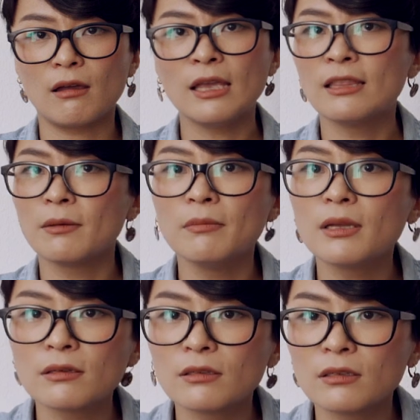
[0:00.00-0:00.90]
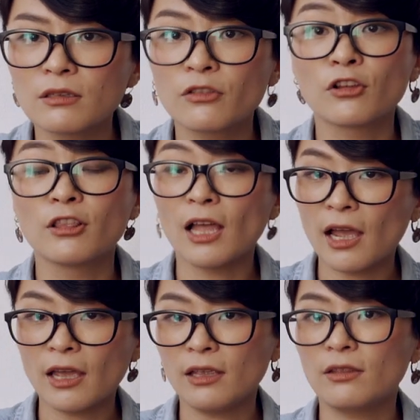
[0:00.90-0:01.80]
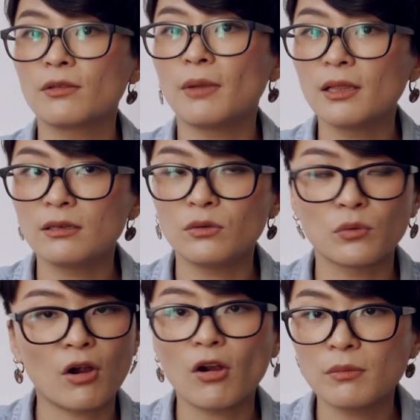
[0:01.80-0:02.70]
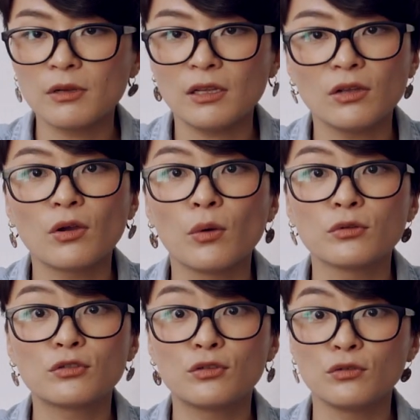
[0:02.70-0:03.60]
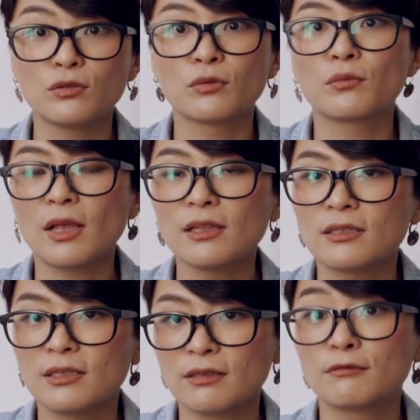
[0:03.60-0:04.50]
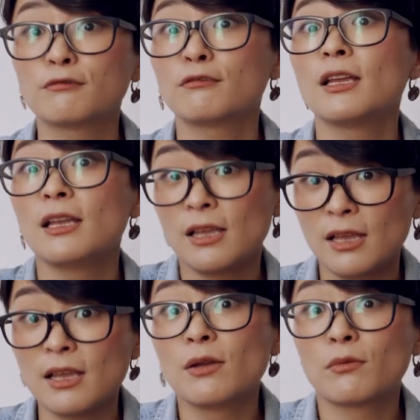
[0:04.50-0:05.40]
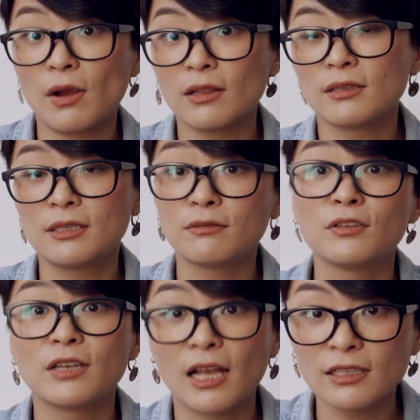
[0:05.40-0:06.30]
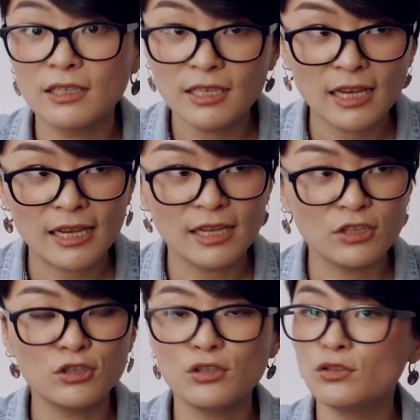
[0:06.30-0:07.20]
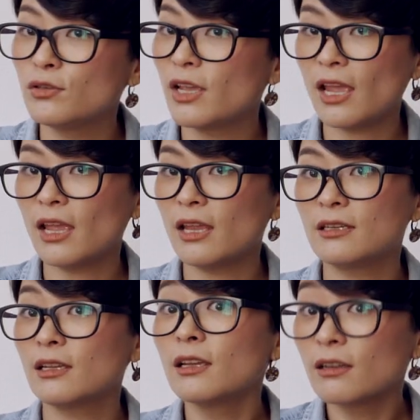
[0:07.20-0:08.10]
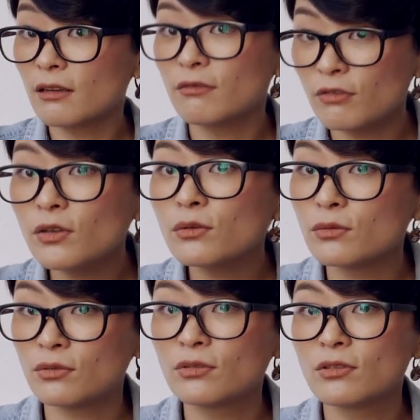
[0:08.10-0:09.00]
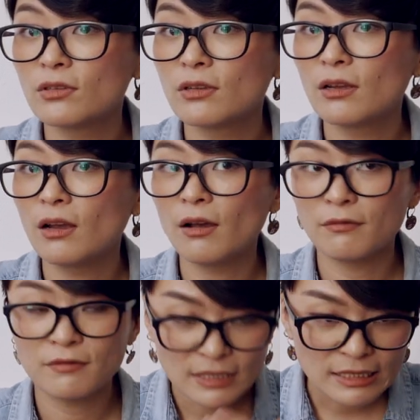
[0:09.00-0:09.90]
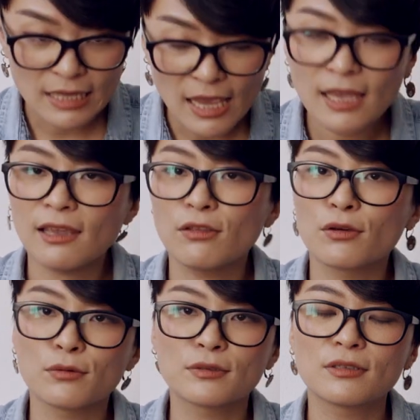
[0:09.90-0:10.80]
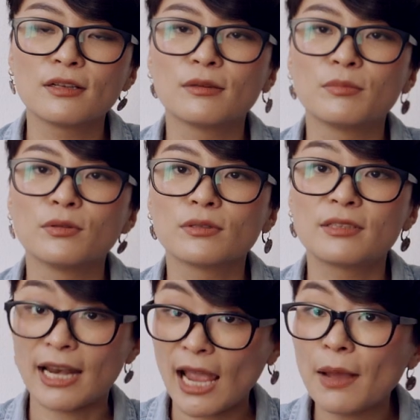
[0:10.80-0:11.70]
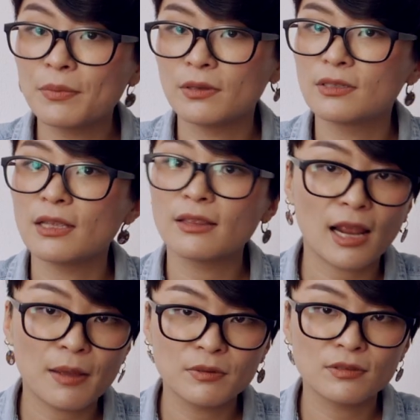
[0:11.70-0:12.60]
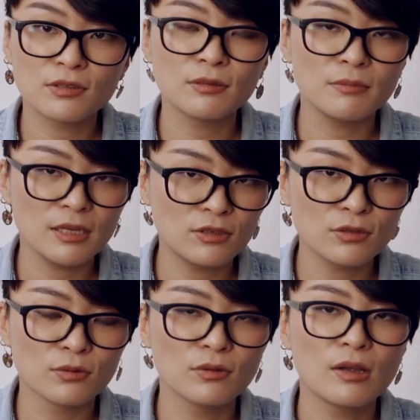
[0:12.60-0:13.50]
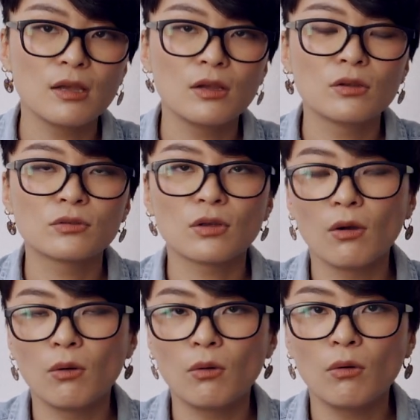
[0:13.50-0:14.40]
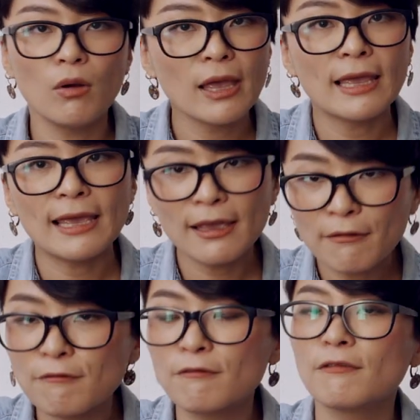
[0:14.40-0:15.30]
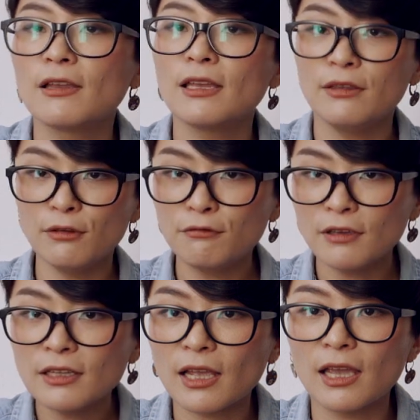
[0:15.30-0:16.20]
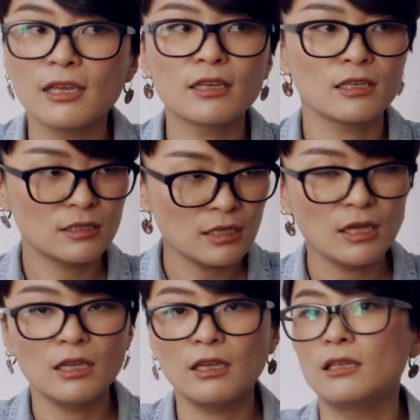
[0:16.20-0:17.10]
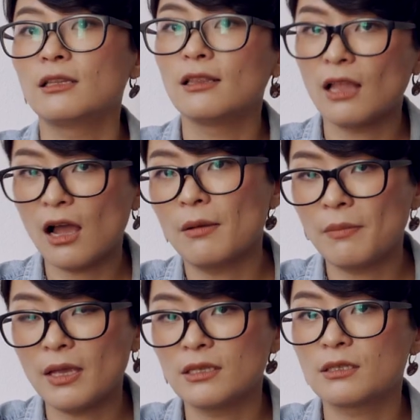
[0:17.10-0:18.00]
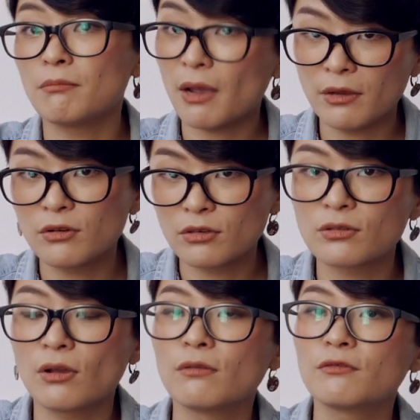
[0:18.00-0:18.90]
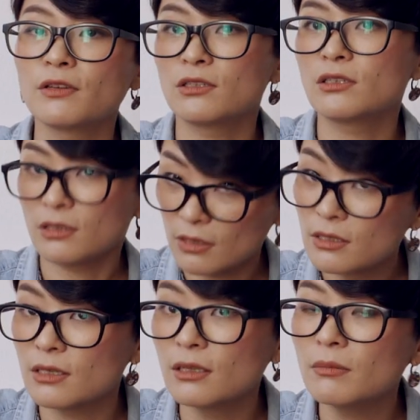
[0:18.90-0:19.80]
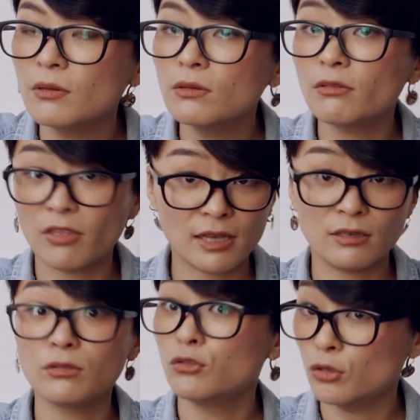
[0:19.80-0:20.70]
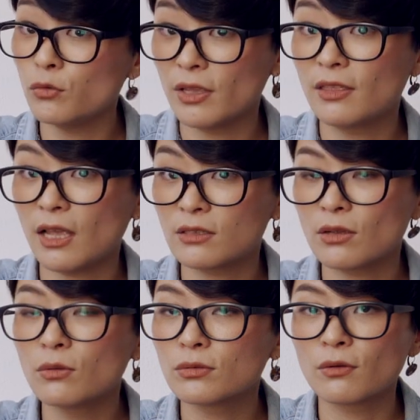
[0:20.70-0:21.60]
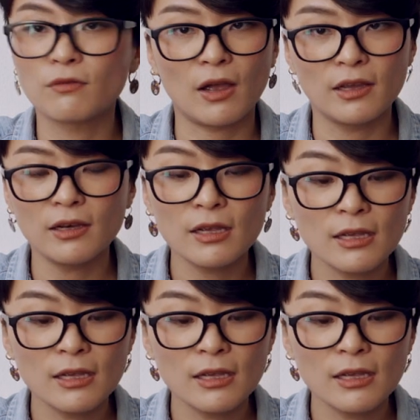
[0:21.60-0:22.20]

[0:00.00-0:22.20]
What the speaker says: in the middle, the line, the melody or harmony goes to the relative tonality, and then you get confused of saying those syllables. That happens, and that happens to me too. So if you feel like singing in La bass minor solfege syllable, then do it. That's also fine.